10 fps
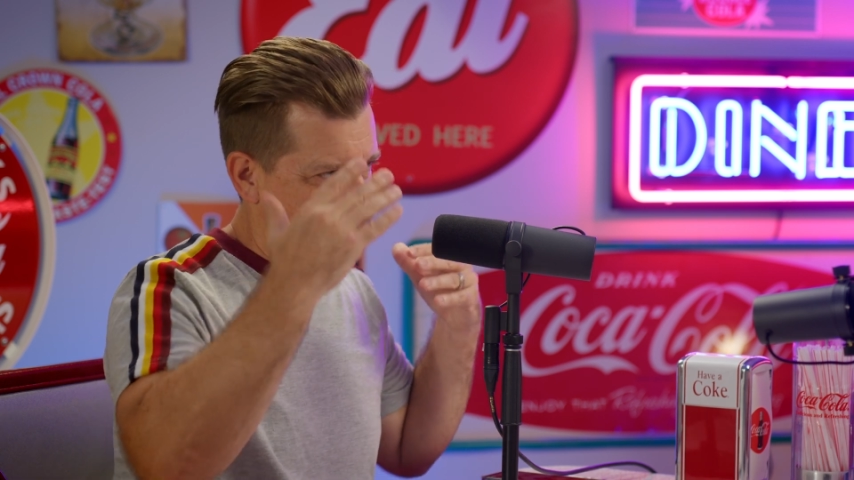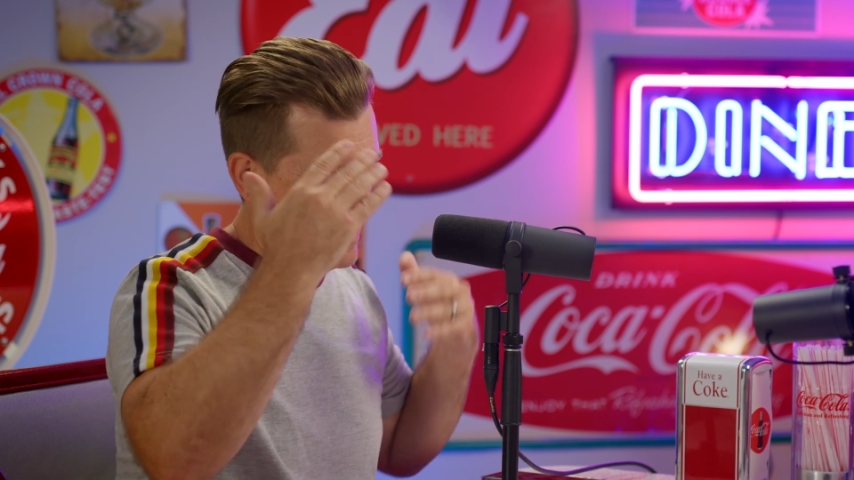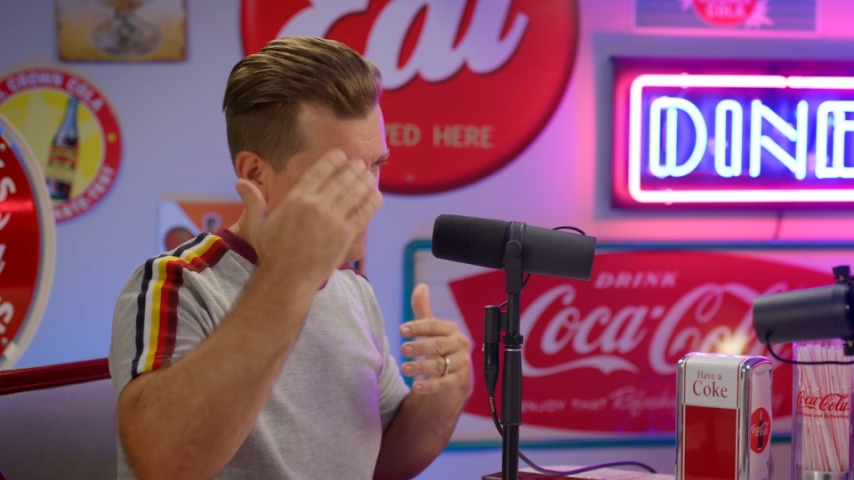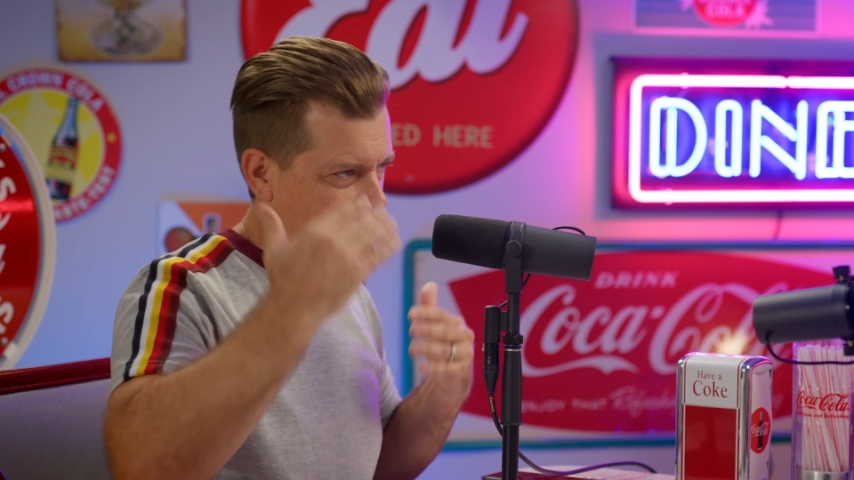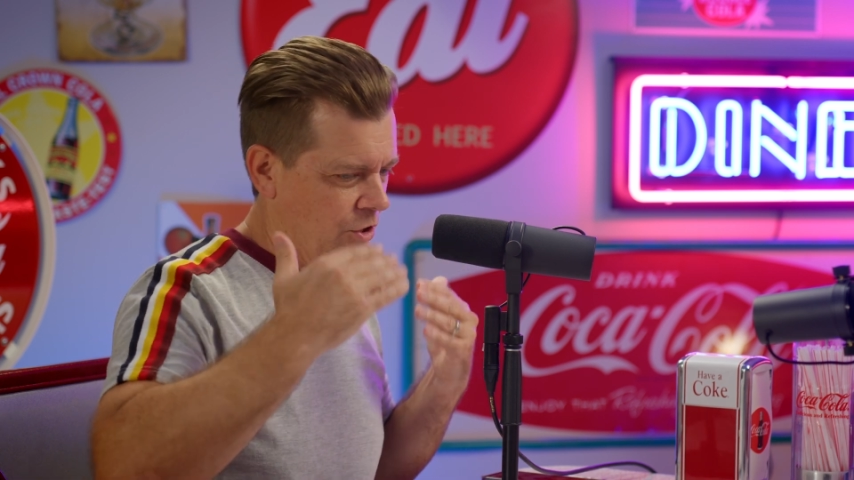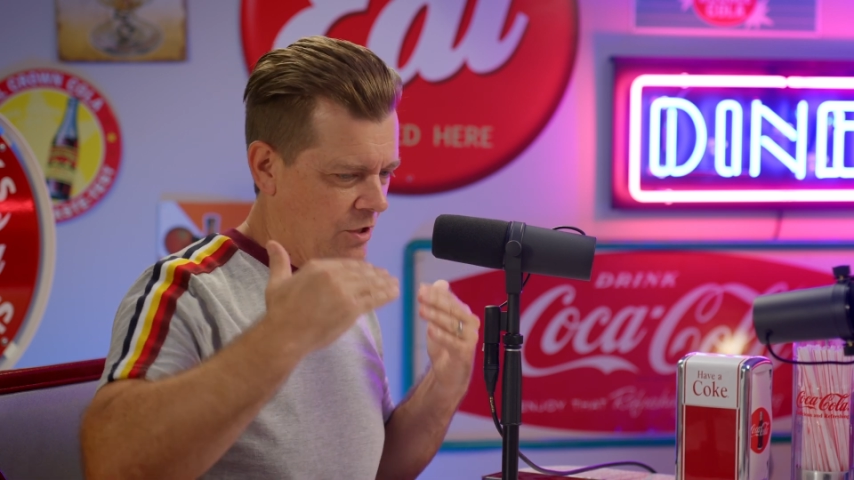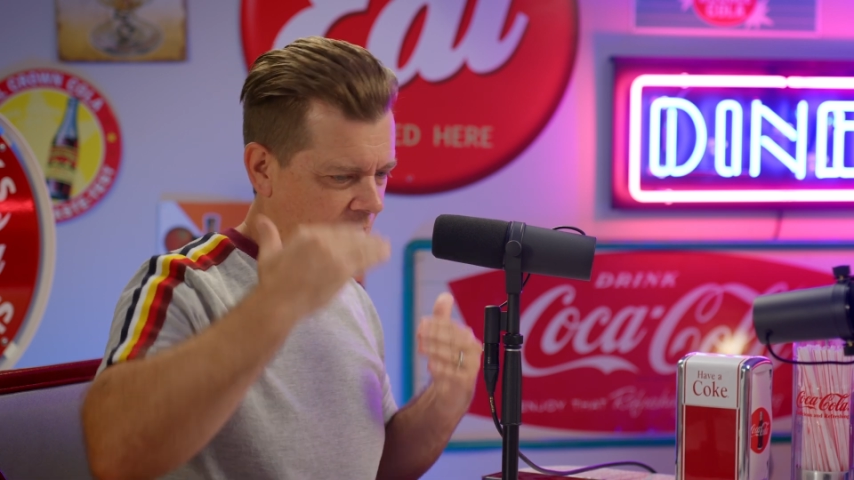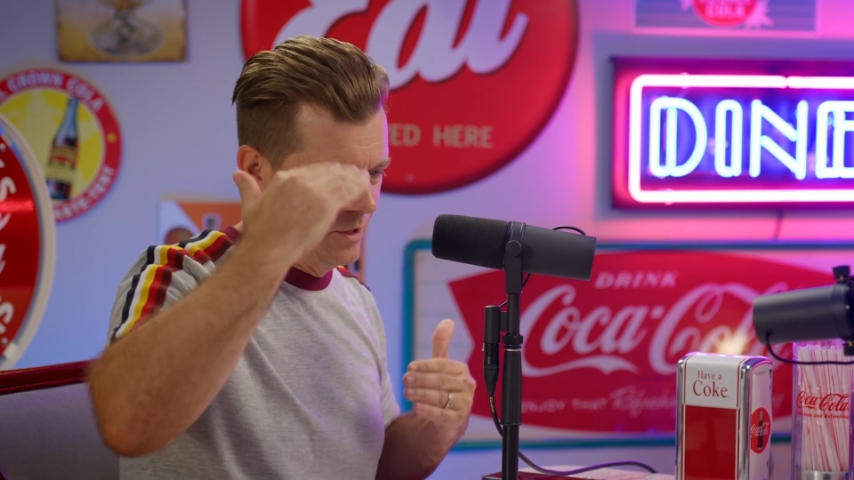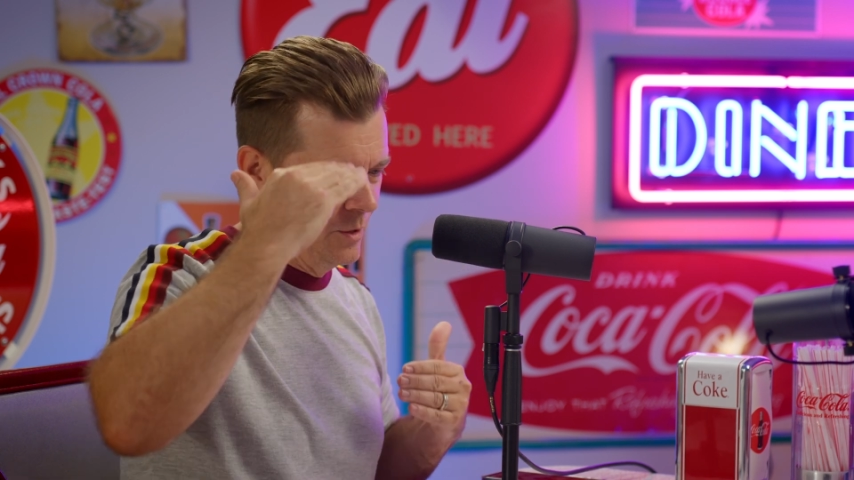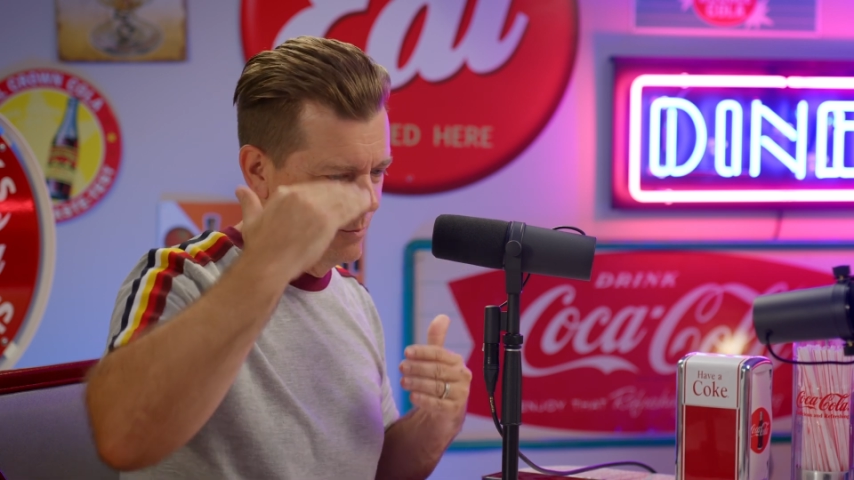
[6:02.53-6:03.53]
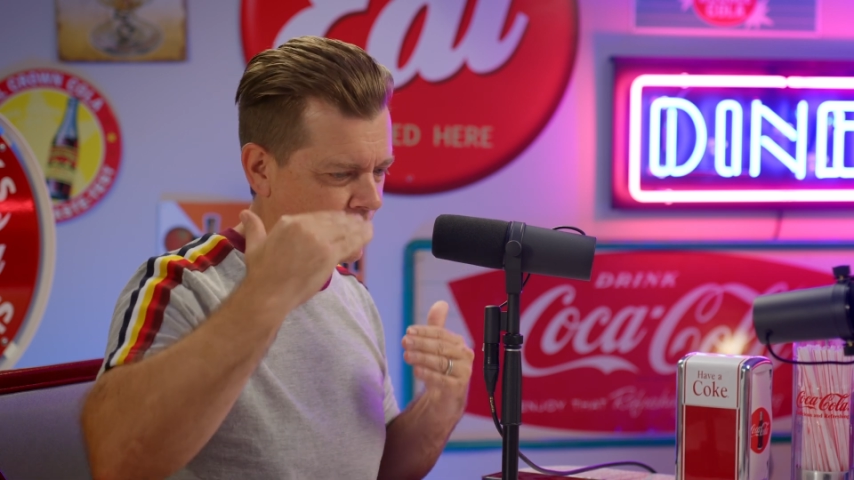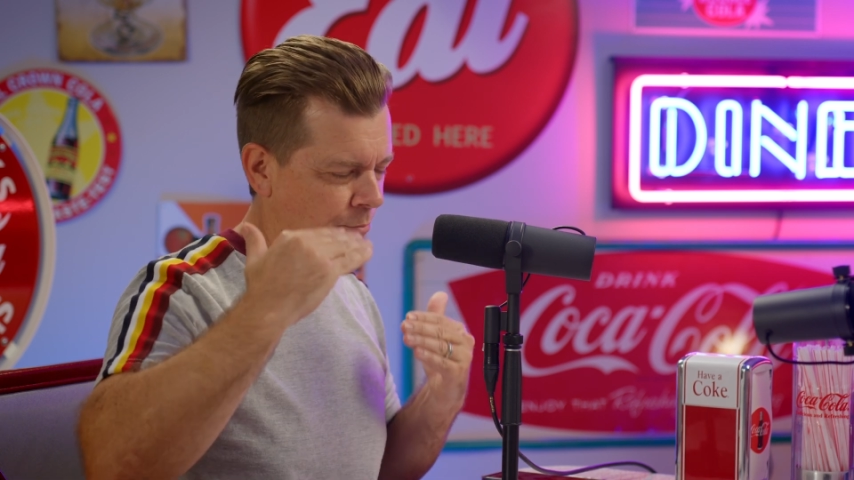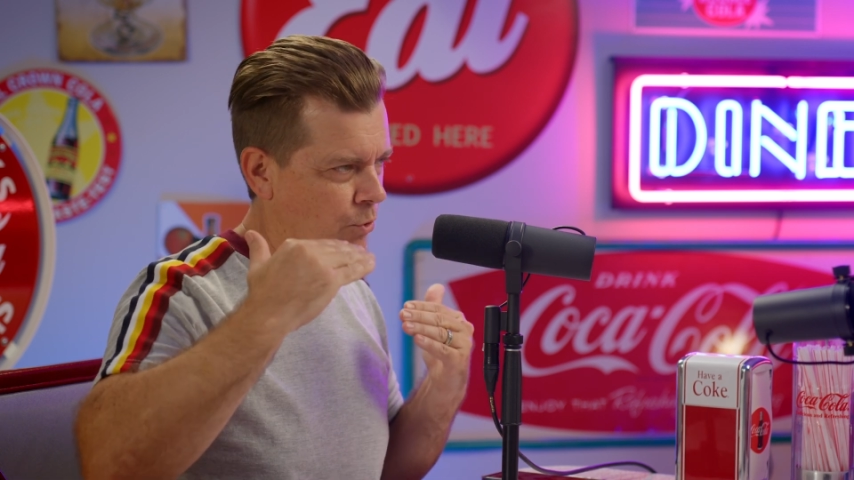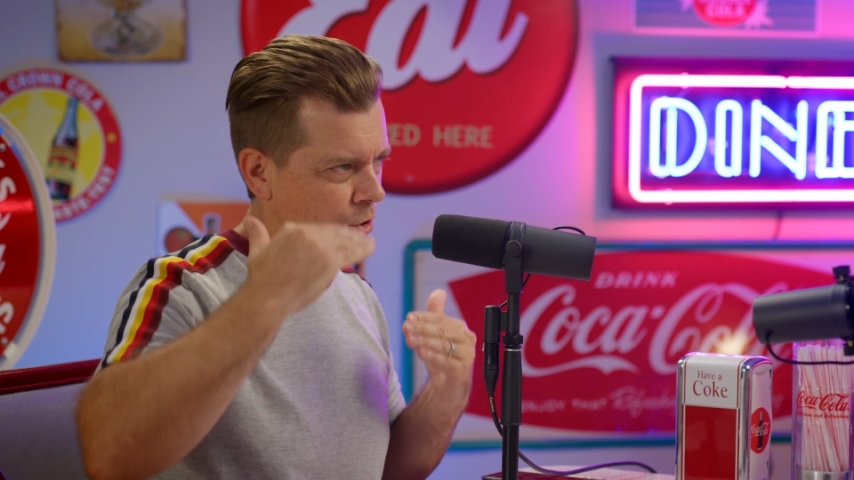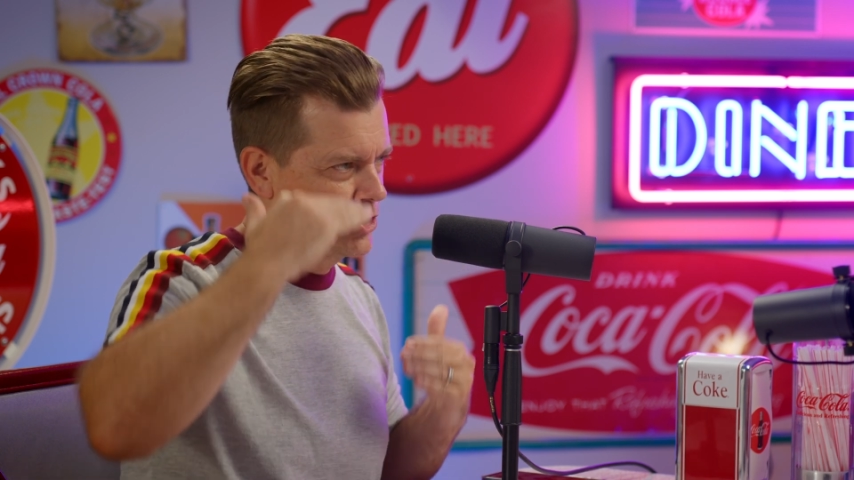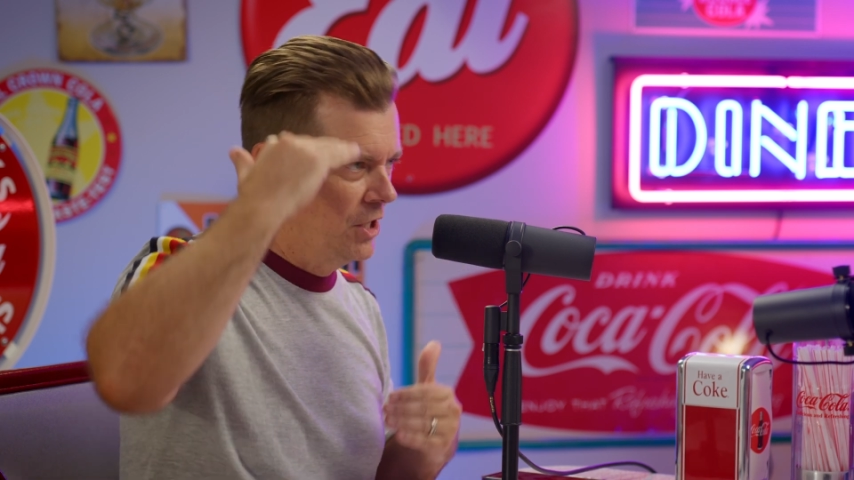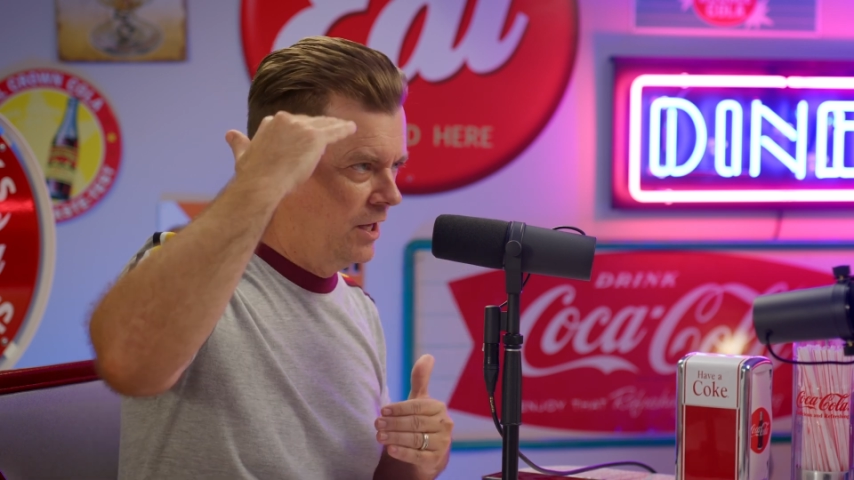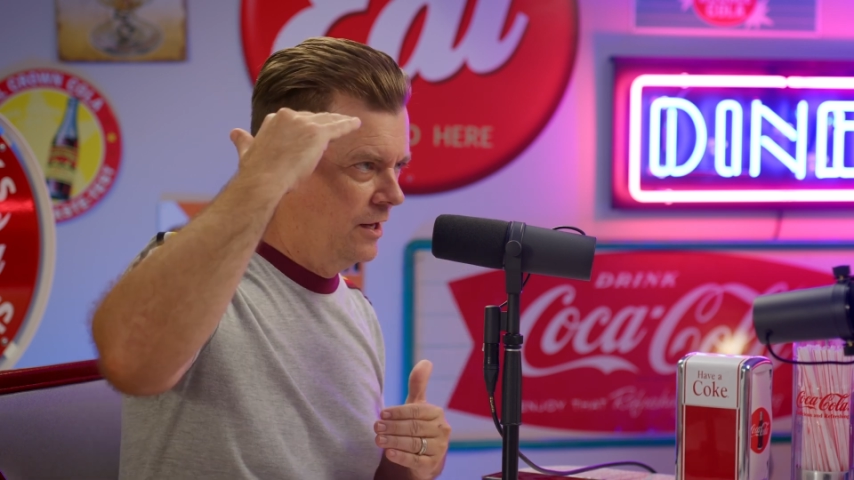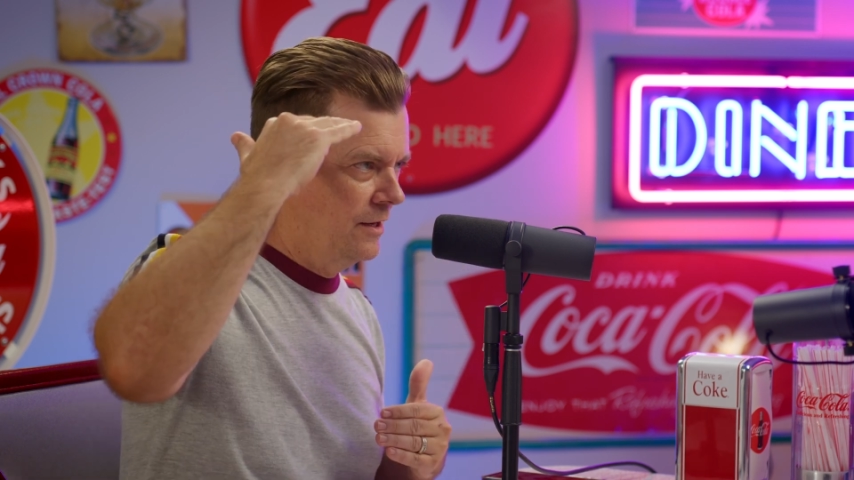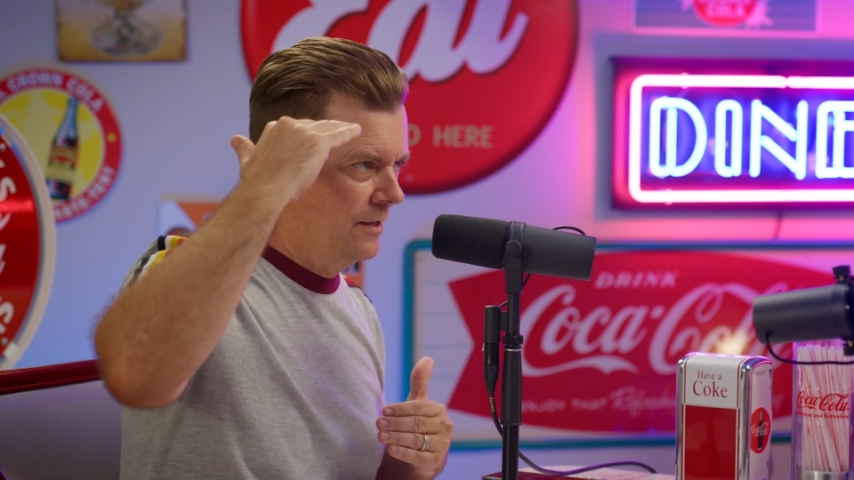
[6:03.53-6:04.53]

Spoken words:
have a good proportionate,